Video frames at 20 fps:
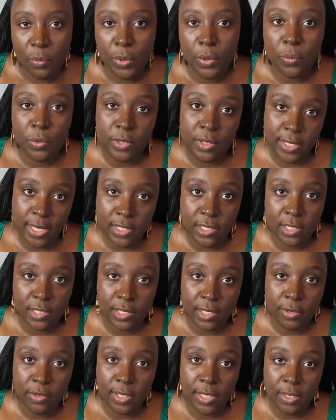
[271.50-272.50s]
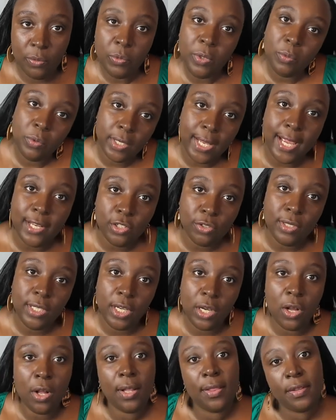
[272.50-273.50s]
We would
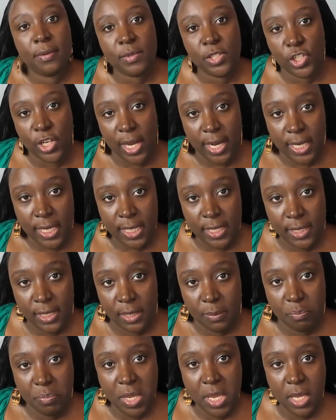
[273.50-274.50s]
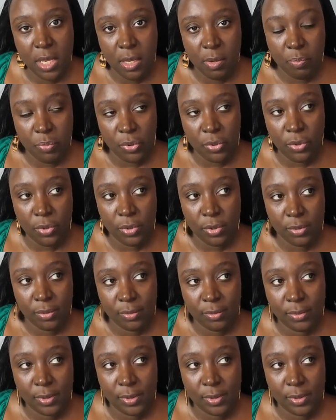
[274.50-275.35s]
actually call them Chinese people.